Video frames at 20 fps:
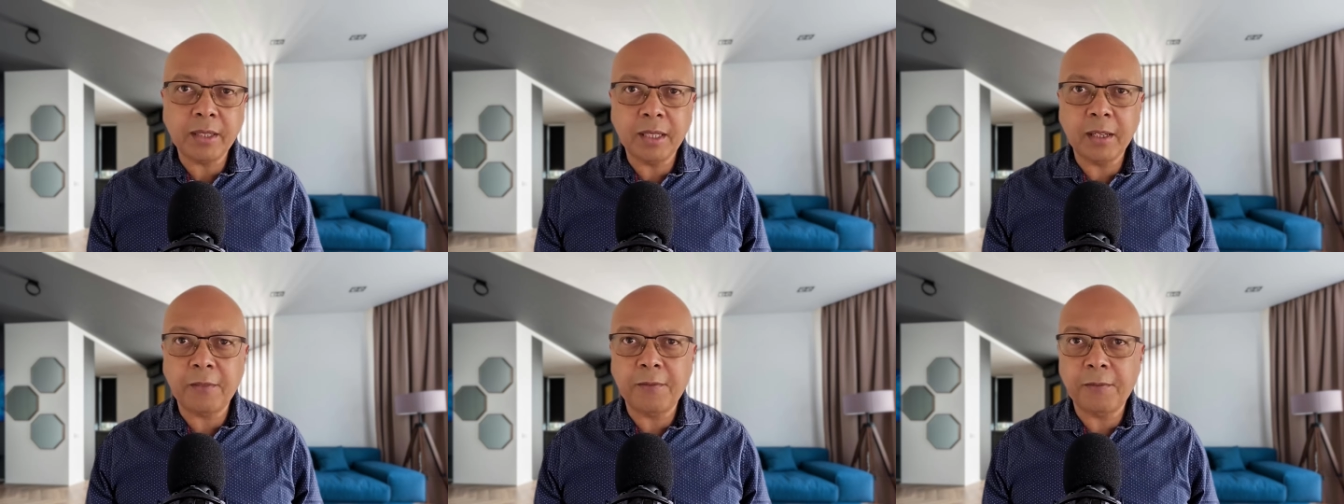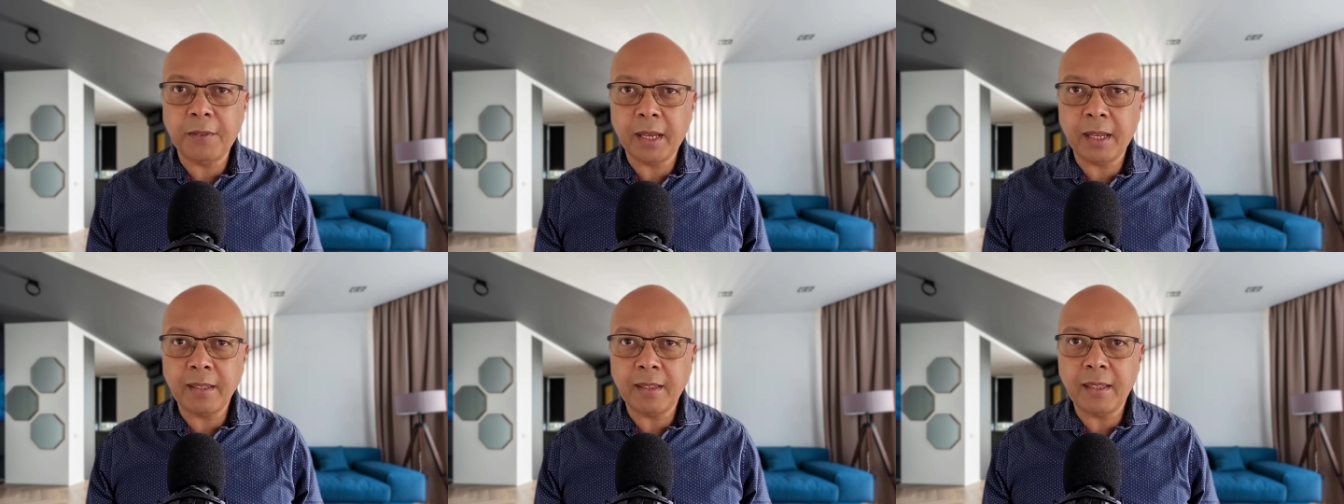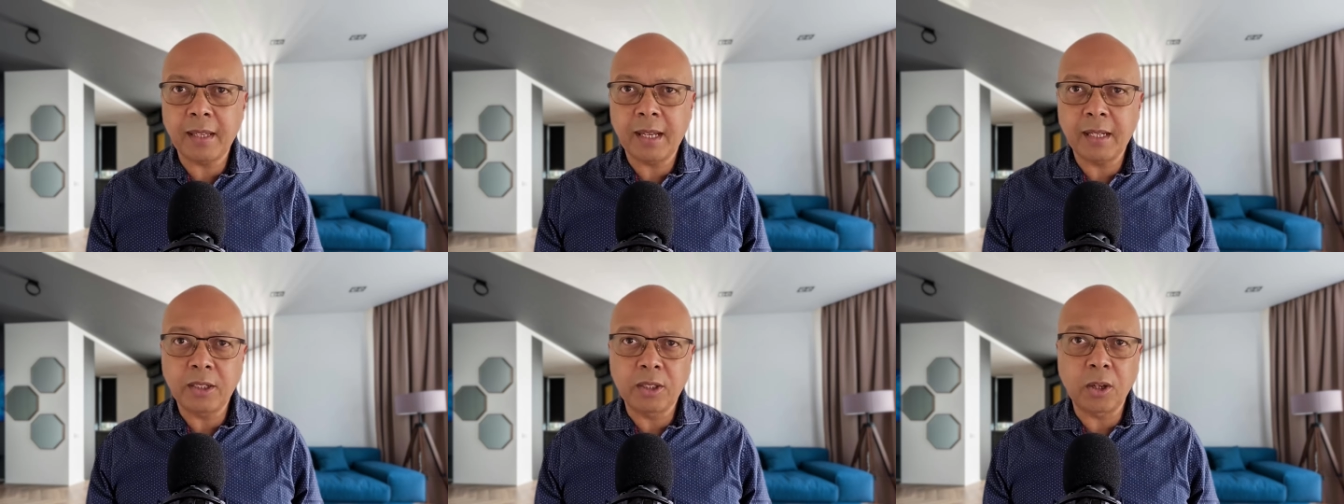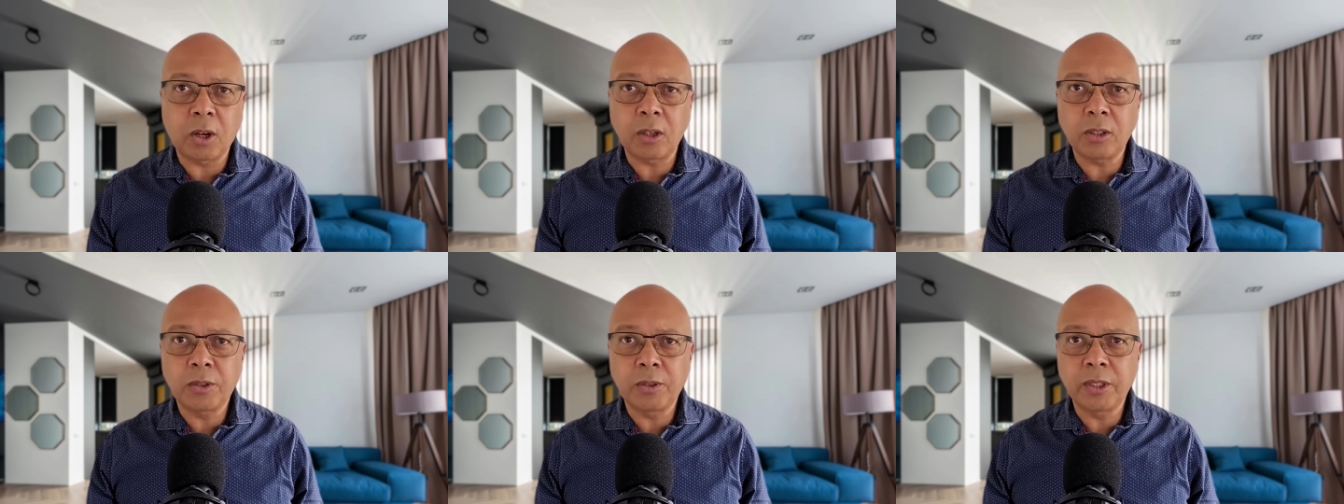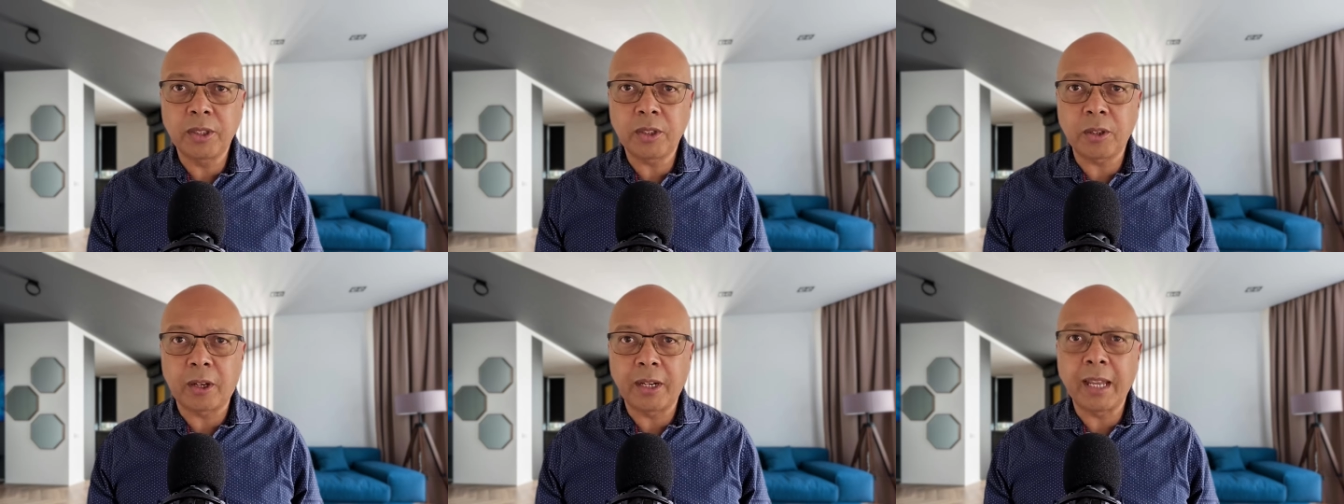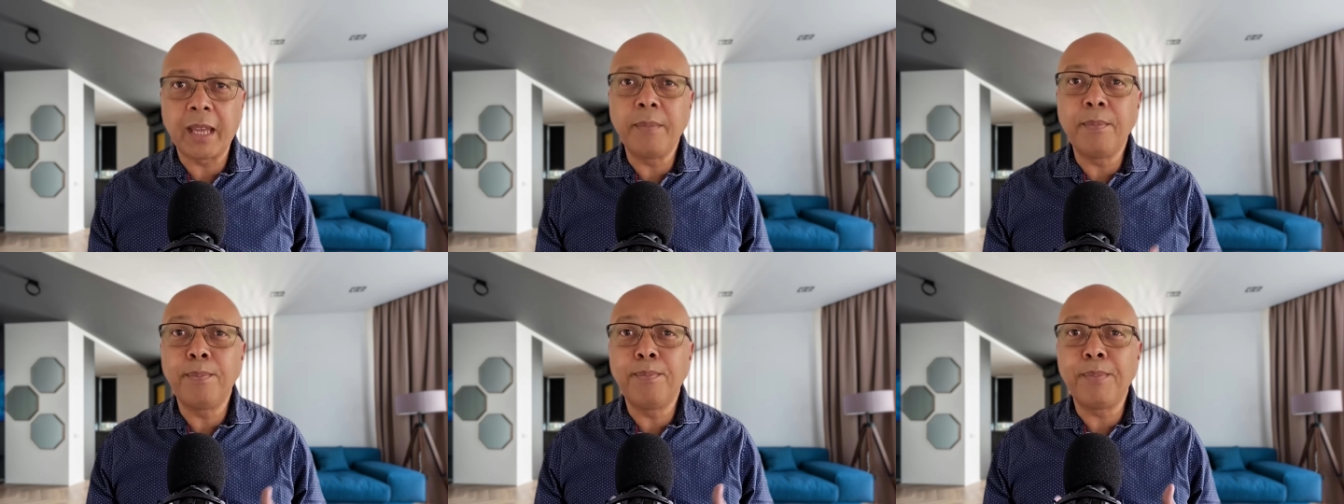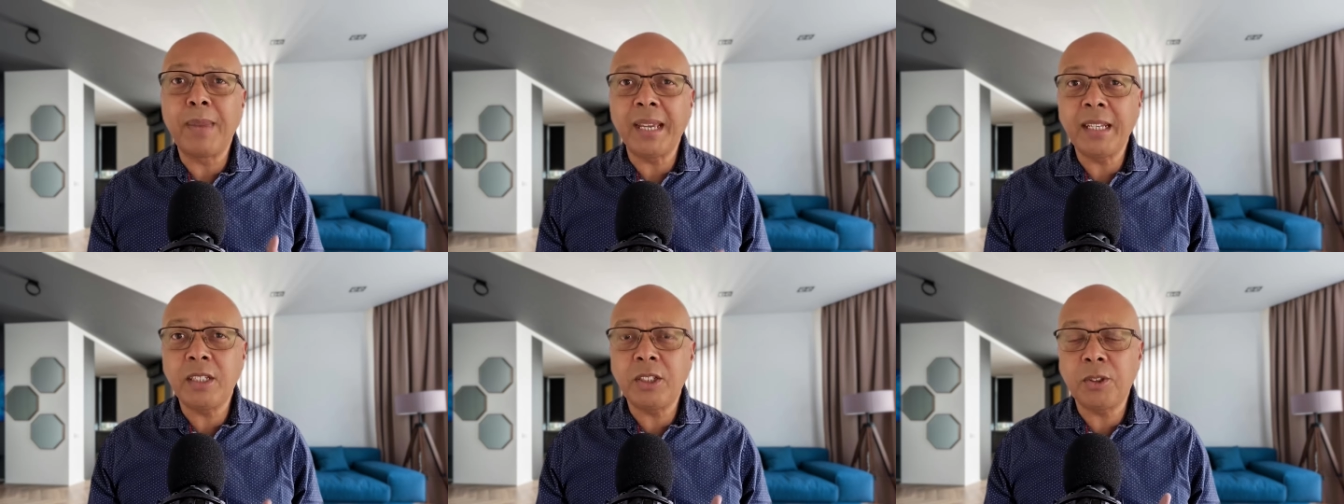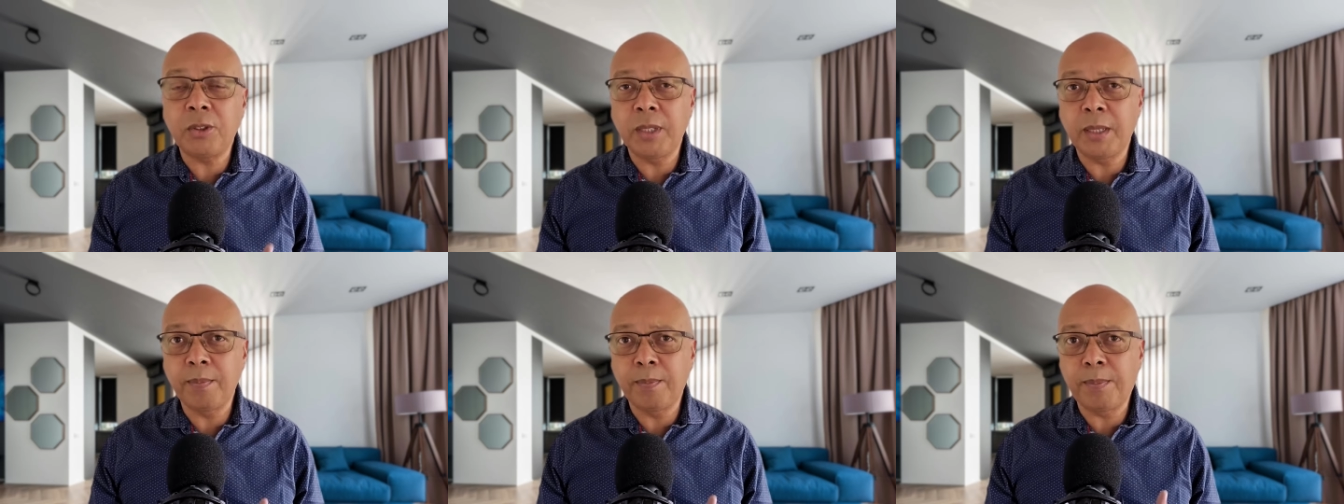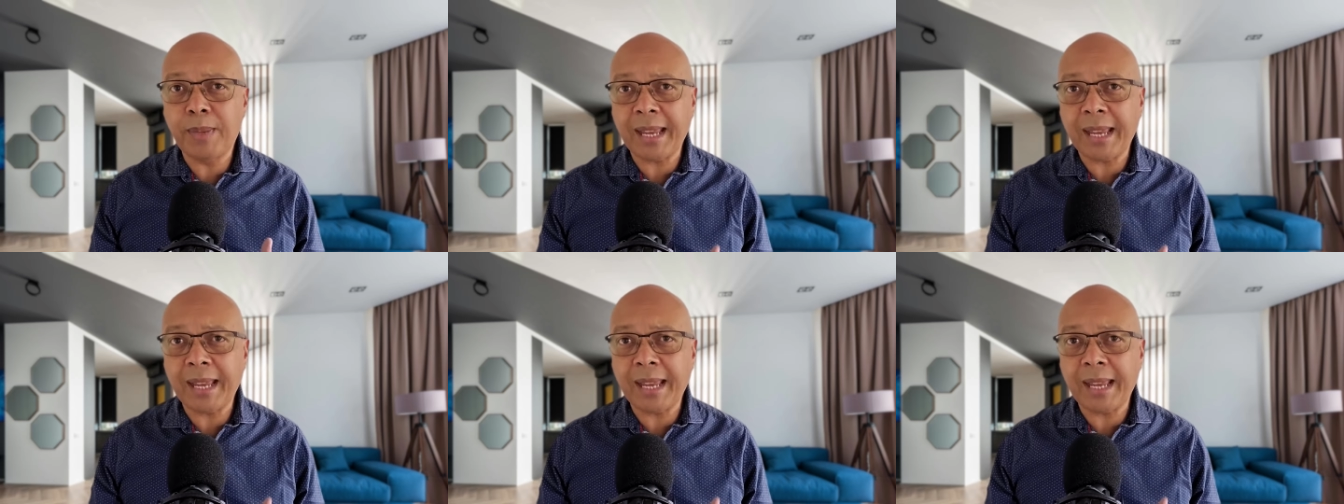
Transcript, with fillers: their faith and doctrines on a mainstream